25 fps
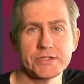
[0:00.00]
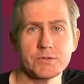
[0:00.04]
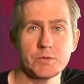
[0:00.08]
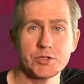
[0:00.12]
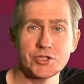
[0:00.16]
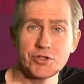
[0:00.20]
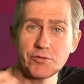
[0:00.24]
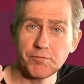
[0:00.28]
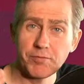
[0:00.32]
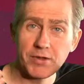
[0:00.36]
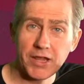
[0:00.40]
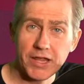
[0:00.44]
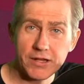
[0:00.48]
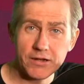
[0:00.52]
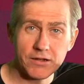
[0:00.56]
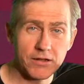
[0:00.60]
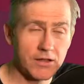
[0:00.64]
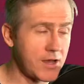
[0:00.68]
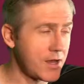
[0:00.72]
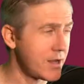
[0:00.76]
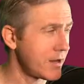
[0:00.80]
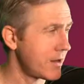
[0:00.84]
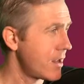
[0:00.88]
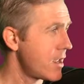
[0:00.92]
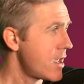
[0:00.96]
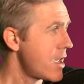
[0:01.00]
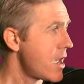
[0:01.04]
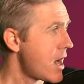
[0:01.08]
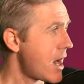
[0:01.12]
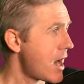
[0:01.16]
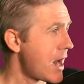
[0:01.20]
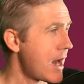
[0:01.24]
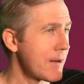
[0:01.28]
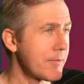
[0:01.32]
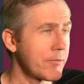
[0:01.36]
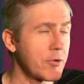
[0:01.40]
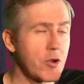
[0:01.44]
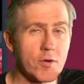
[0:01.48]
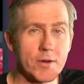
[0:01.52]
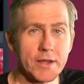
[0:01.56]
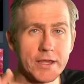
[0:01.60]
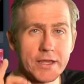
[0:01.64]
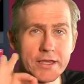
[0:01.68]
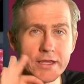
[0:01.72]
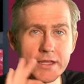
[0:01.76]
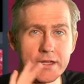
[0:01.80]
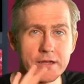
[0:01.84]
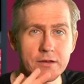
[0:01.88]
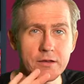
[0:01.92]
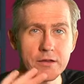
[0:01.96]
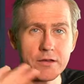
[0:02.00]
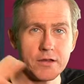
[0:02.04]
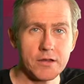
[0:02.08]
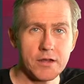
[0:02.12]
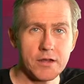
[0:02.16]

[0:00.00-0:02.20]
what you've played a lot. I'm going in